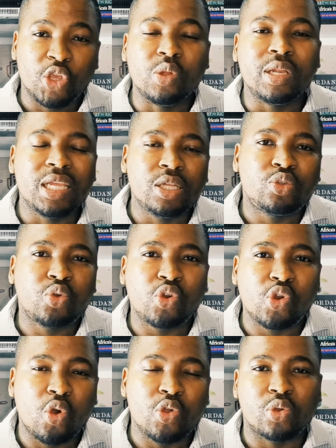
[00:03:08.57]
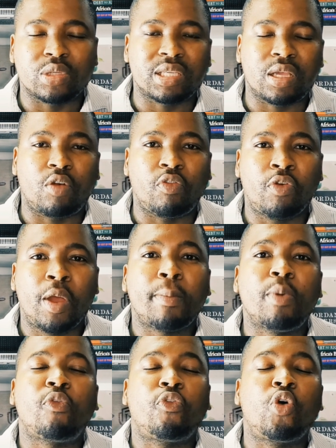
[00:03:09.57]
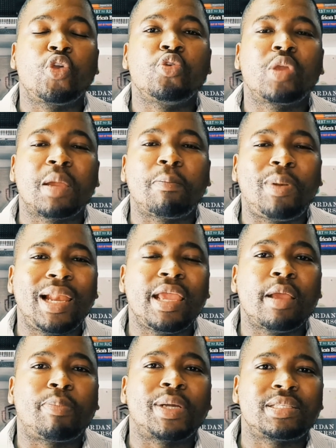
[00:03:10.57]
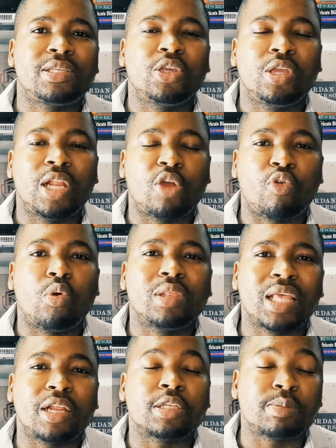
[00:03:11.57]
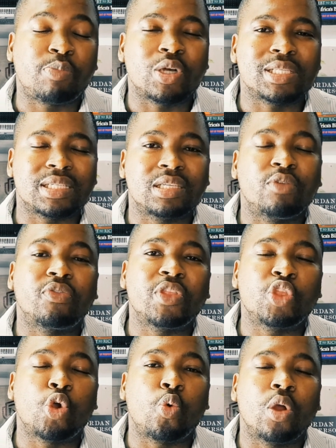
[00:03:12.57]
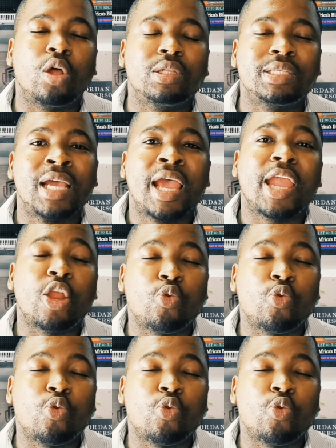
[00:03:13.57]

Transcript: You need to know yourself before you can play a particular role that is positive in the world